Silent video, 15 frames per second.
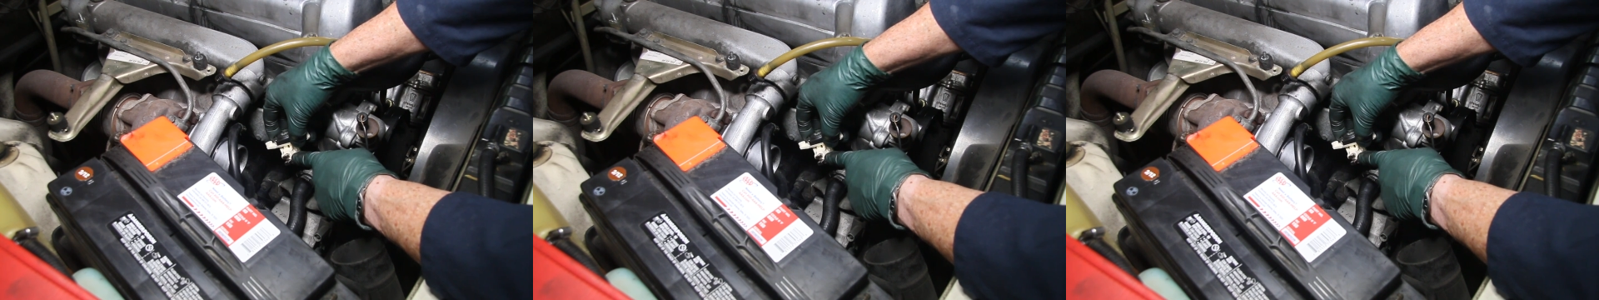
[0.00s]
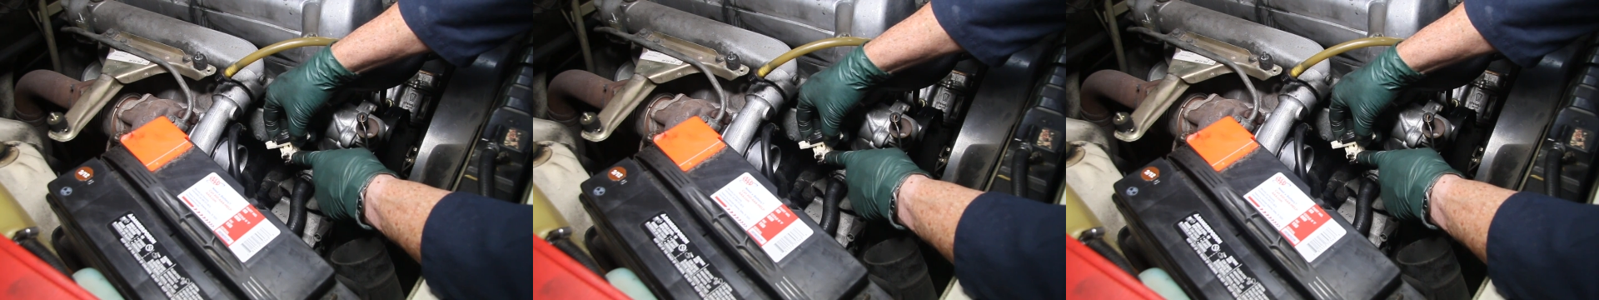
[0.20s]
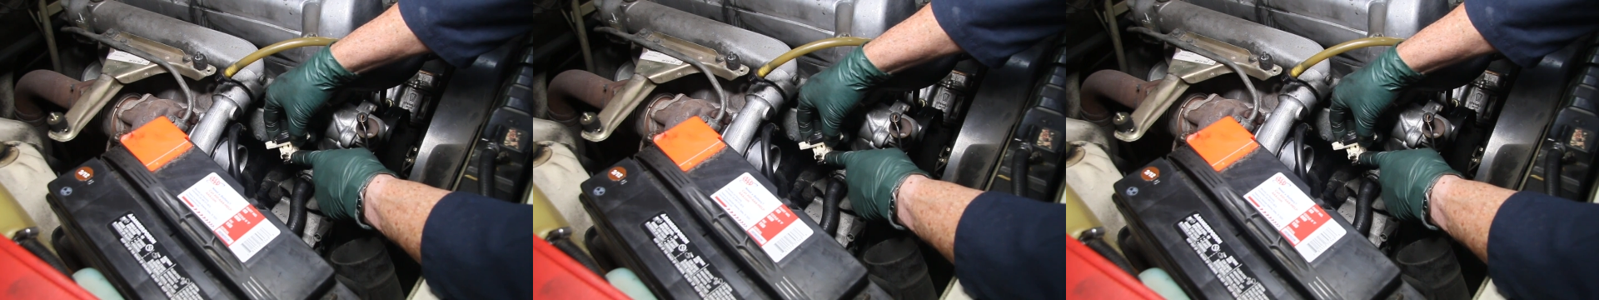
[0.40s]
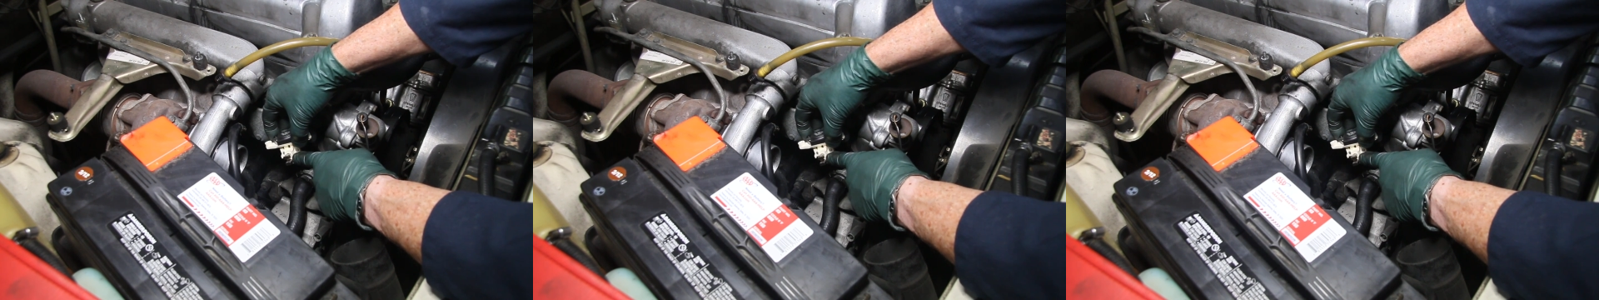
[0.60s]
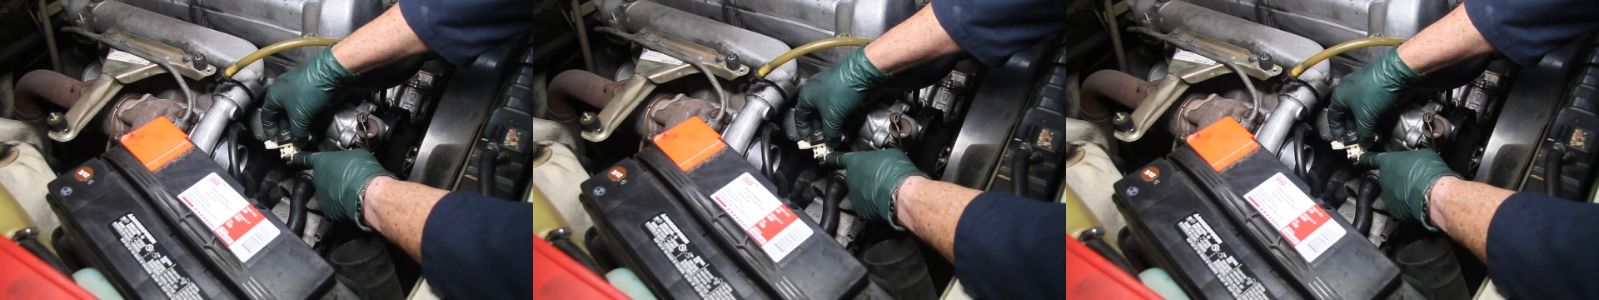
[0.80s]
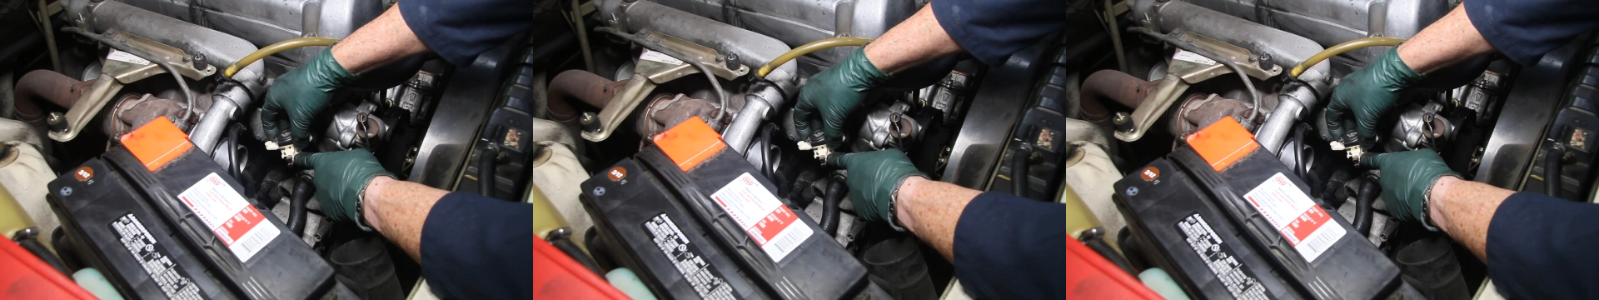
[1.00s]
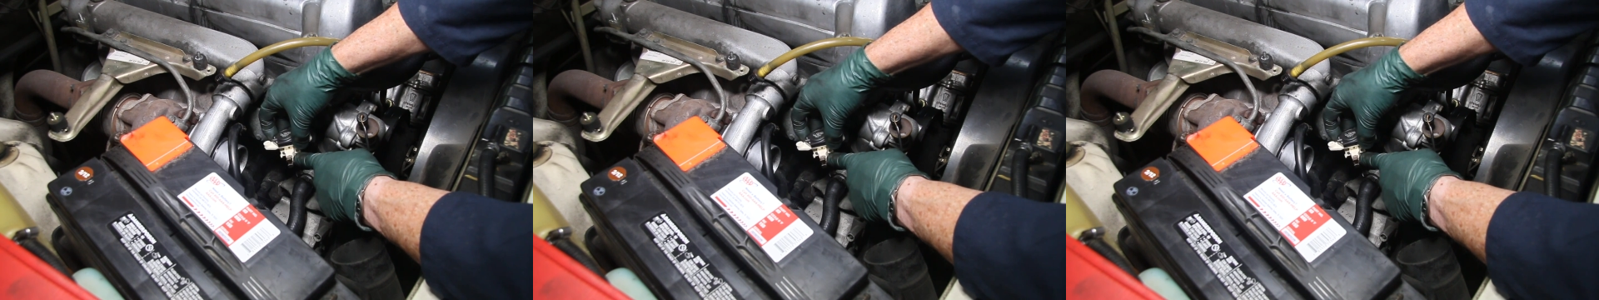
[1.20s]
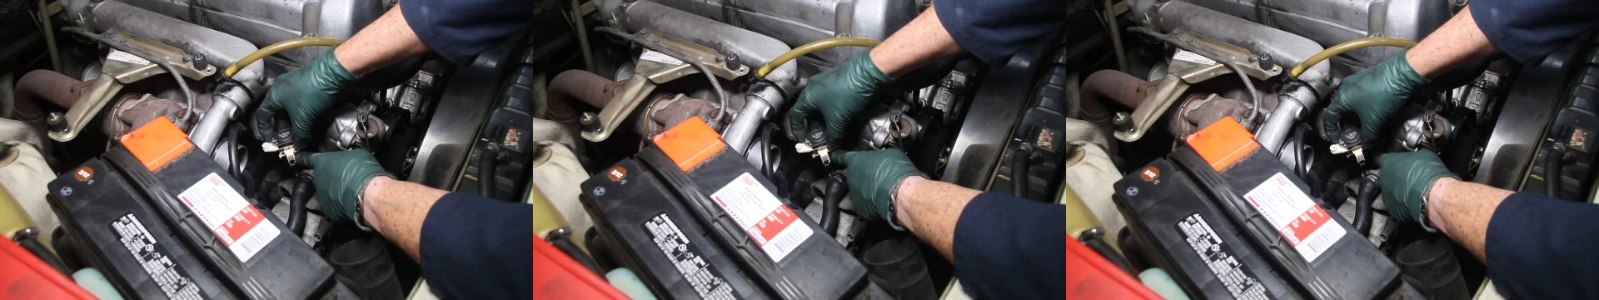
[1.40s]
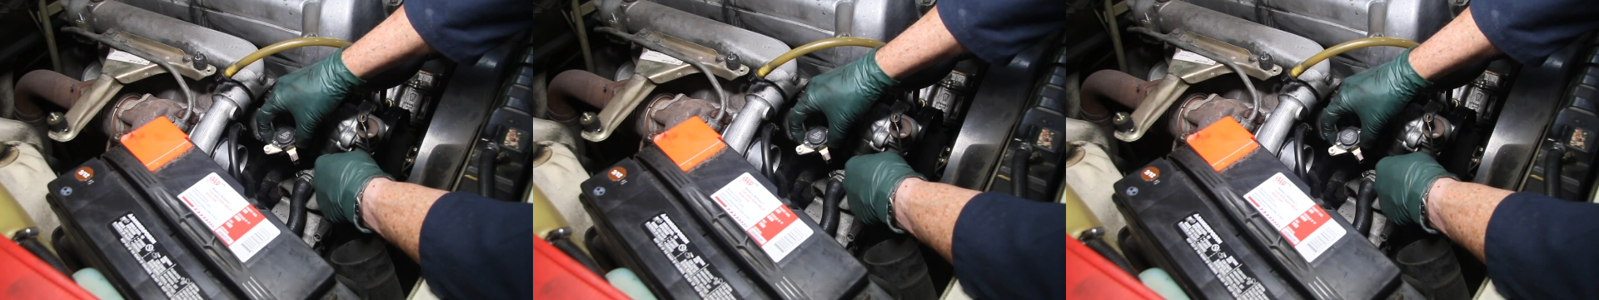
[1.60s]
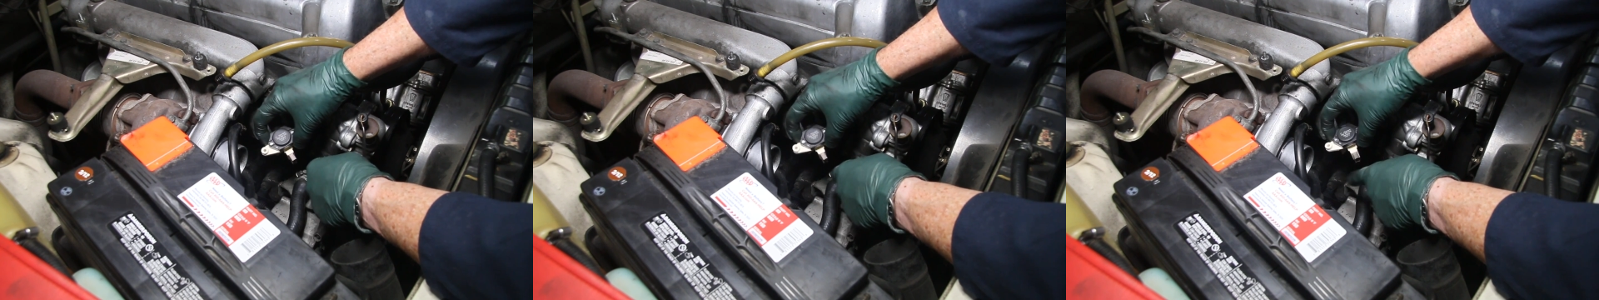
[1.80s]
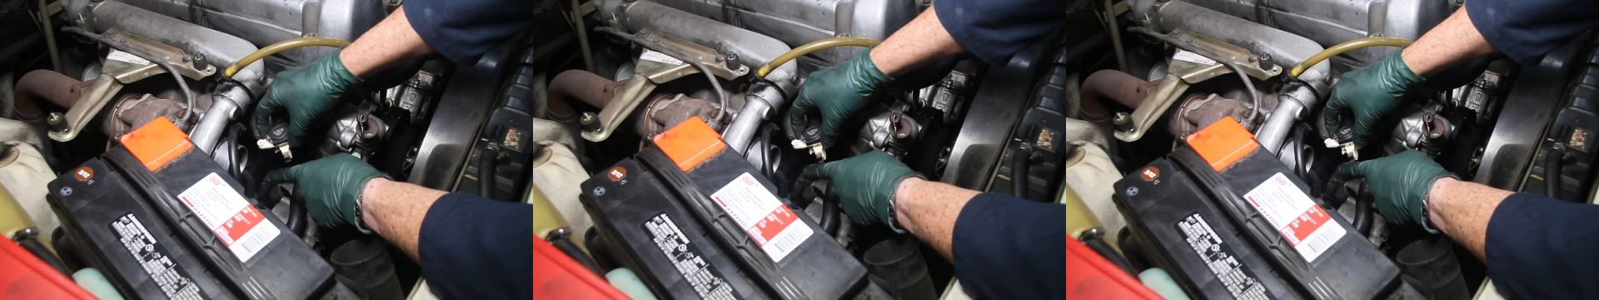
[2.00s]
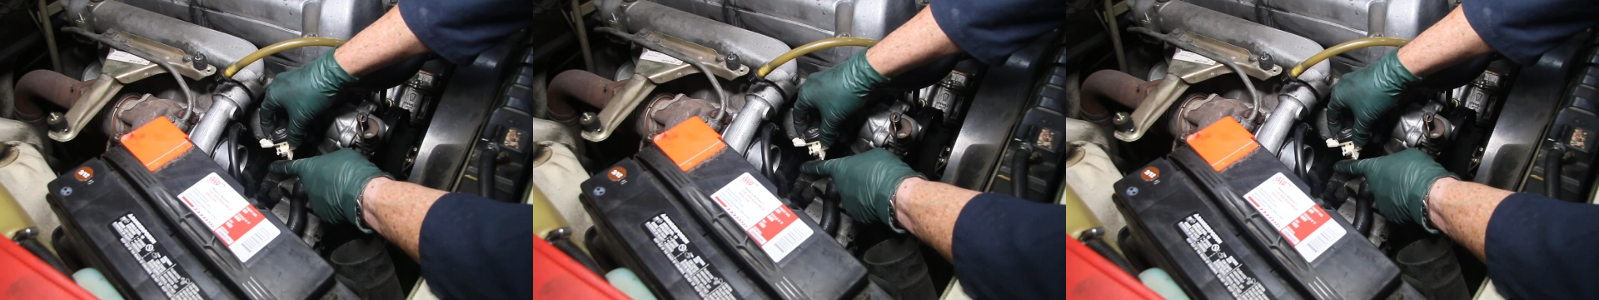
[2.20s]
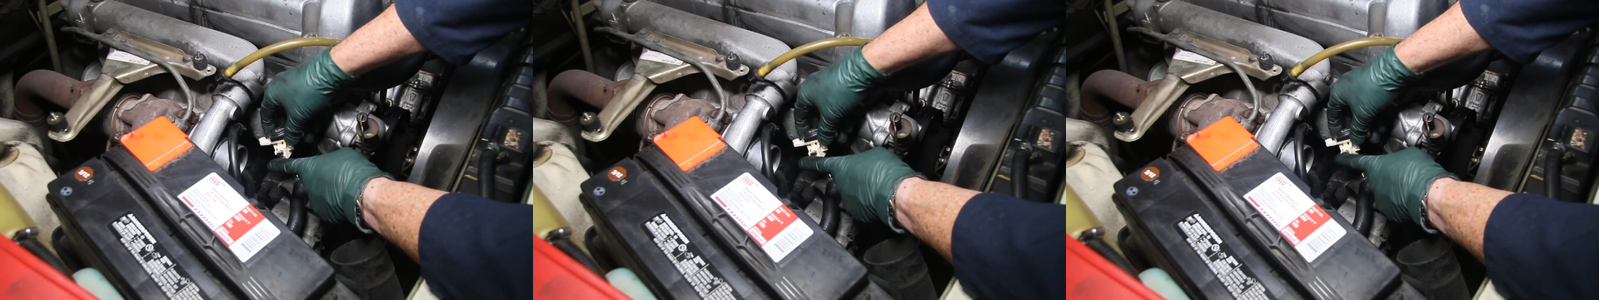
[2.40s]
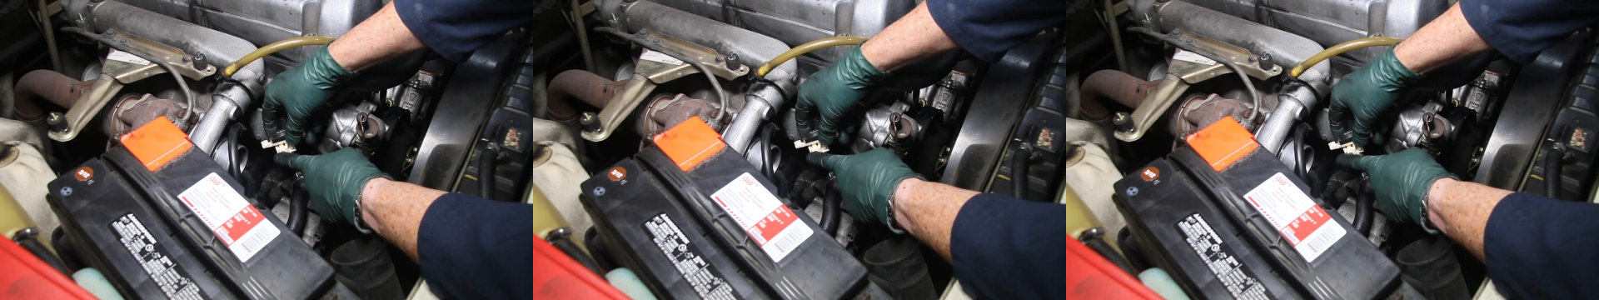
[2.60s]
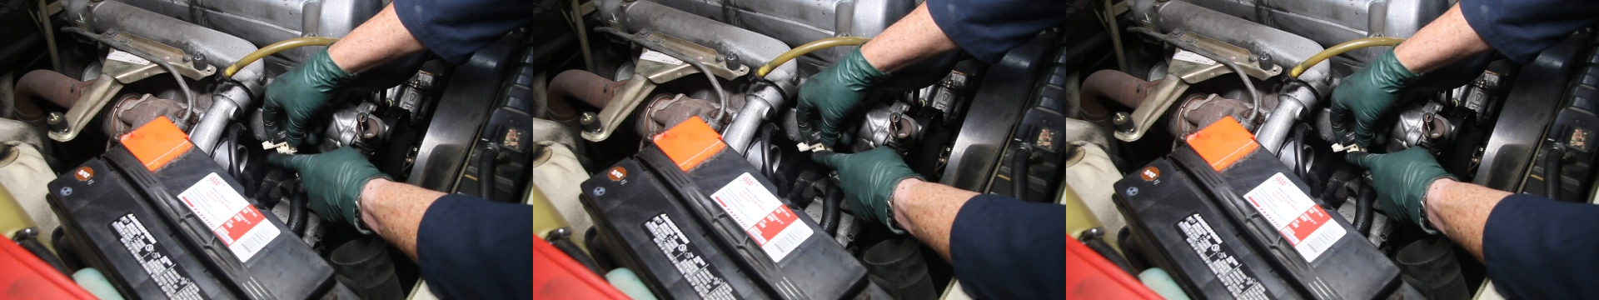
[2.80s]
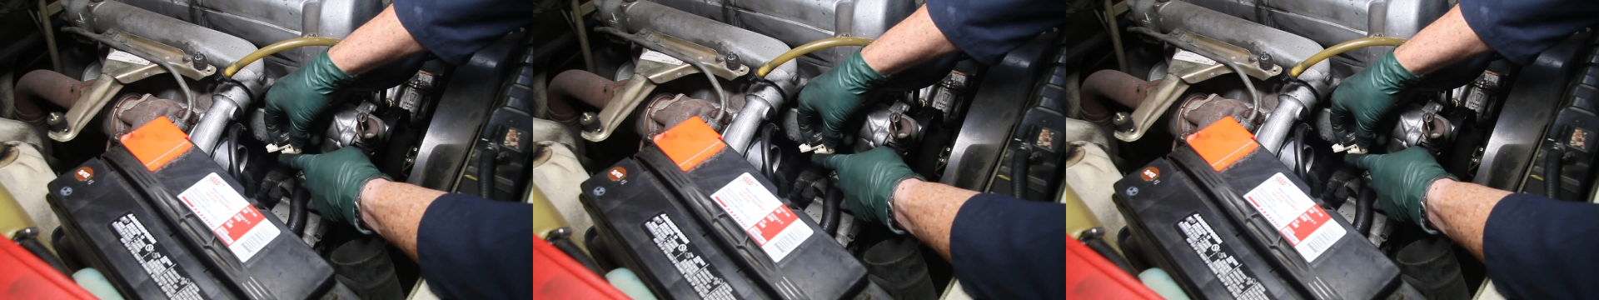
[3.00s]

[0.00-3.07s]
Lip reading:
(no speaker visible)